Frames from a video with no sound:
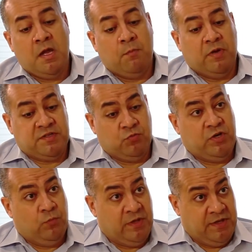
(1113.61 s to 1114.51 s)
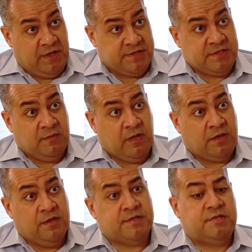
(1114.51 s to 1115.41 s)
But when you're building a system like
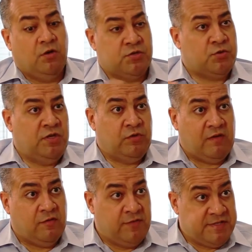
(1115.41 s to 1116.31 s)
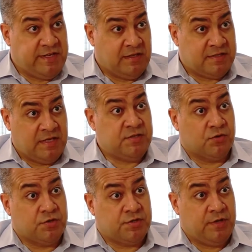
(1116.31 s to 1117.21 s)
this, you also need to have the physical
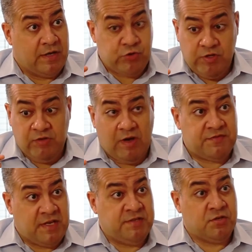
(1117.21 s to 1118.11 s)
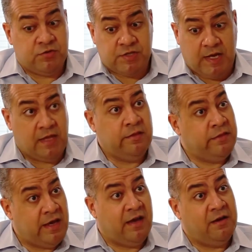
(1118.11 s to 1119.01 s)
sensors. You actually need to have sensors in
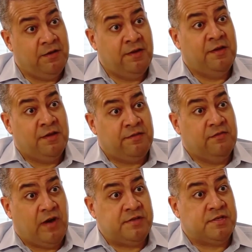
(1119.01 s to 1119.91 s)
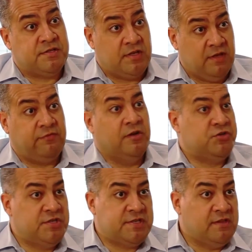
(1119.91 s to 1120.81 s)
the devices, in the
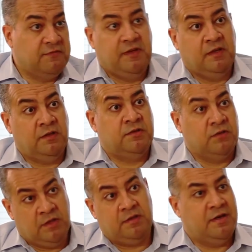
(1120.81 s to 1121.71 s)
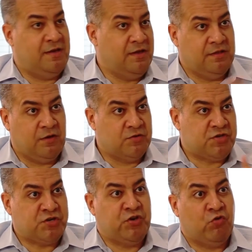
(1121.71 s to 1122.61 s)
fridges, in the field, in the
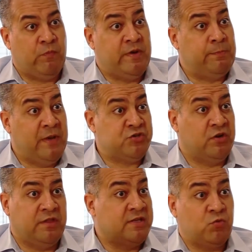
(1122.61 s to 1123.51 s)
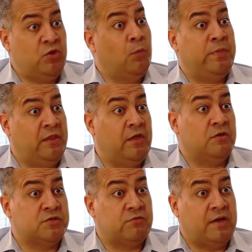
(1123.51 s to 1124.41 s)
construction equipment, measuring things. We don't build
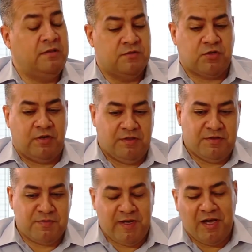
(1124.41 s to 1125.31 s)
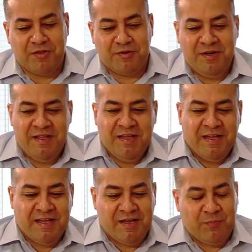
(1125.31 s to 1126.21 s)
those, right? Sorry, there's many other
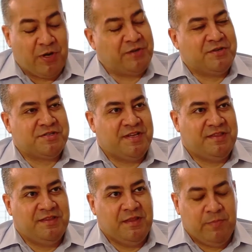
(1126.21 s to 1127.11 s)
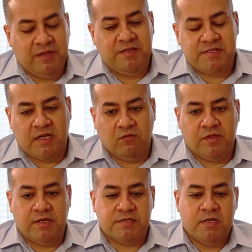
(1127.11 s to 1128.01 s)
partners that build these kind of
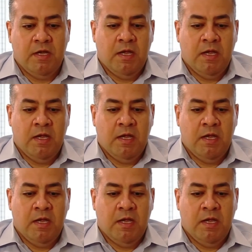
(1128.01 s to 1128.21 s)
things.